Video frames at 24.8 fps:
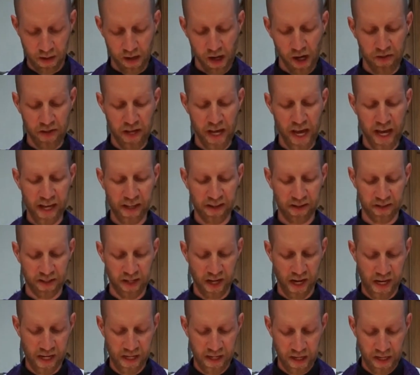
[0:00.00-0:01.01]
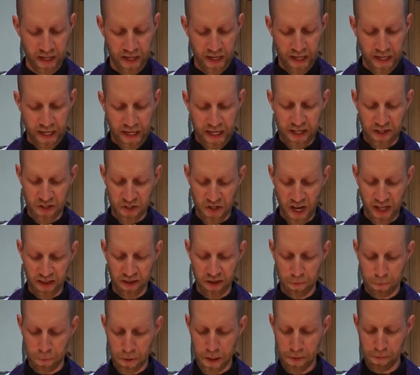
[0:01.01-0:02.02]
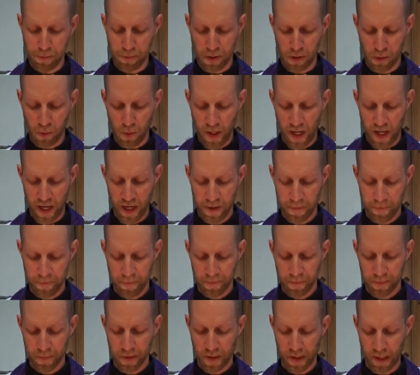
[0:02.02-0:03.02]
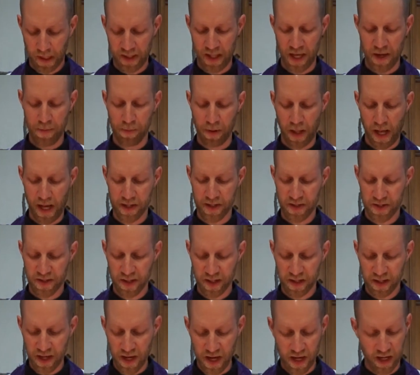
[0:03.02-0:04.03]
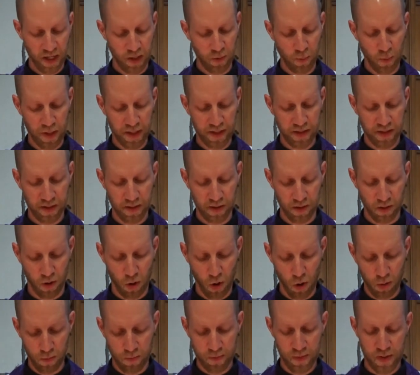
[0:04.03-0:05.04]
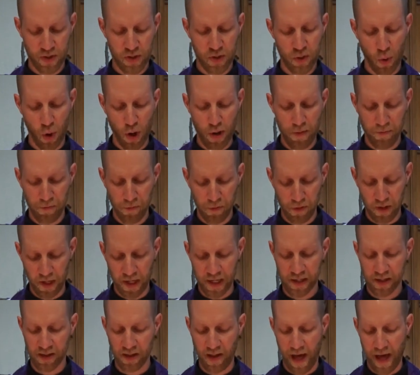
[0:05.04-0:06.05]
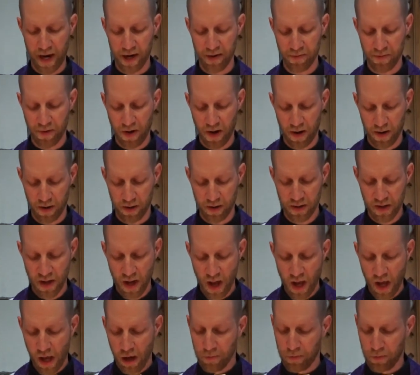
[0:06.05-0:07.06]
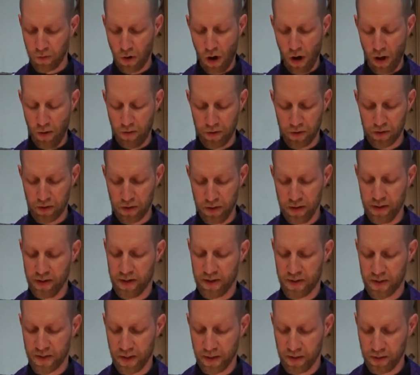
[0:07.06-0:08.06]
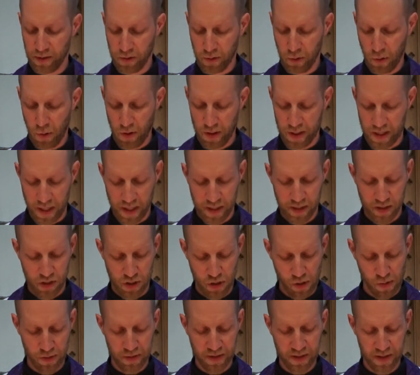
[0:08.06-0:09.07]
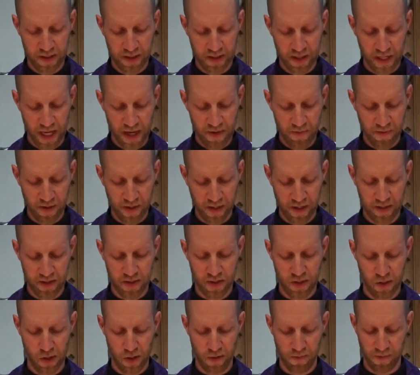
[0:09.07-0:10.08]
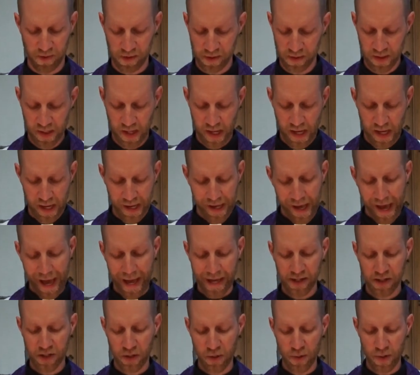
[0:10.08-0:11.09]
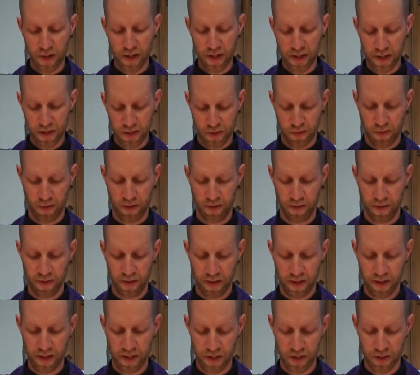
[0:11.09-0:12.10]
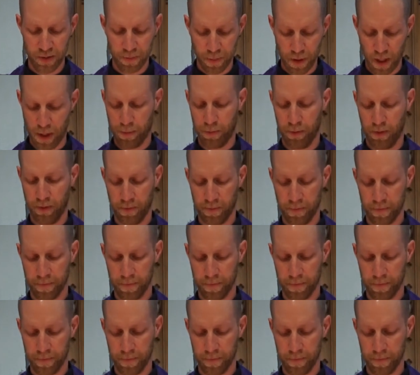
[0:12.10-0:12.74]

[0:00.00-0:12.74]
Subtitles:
On the 8th day, he sent the people away, and they blessed the king and went to their homes joyful and glad of heart, for all the goodness that the Lord had shown to David his servant and to Israel his people.